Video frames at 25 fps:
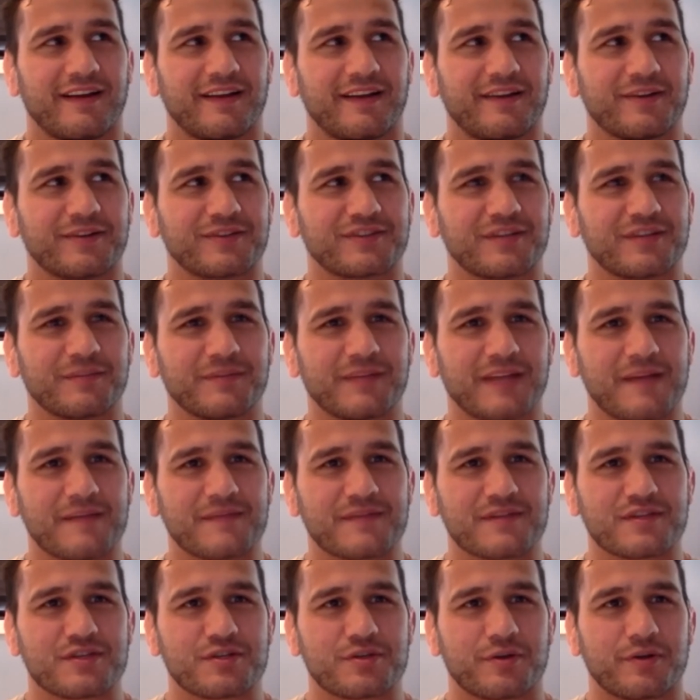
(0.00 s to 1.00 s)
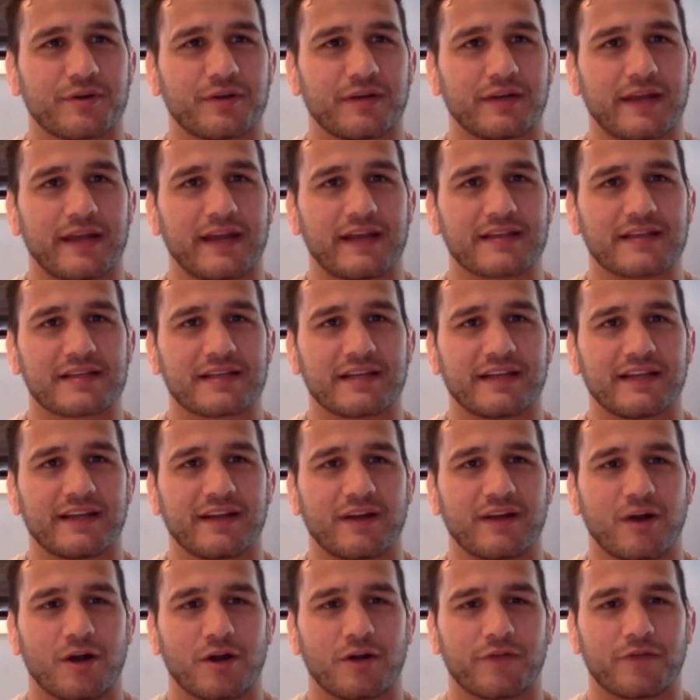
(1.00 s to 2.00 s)
sometimes the jury days can get
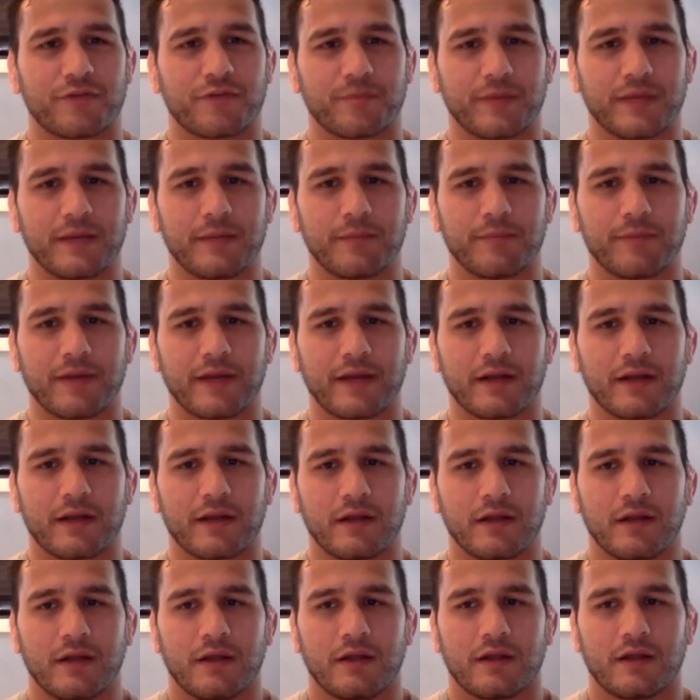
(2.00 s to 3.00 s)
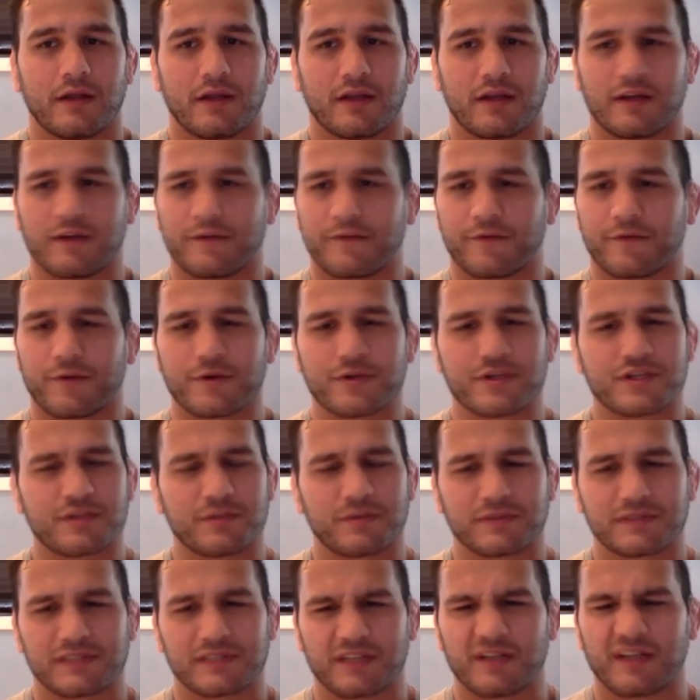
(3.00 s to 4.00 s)
hard for me, and at first it
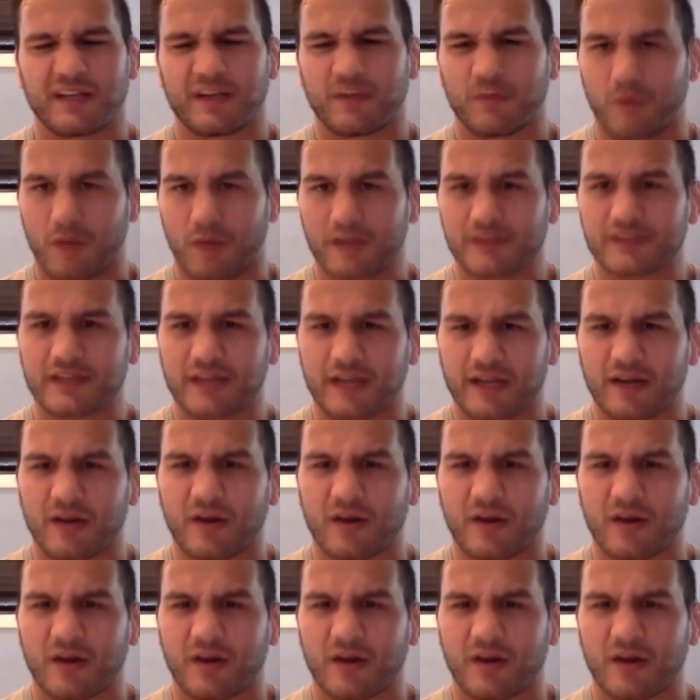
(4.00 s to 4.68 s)
was kind of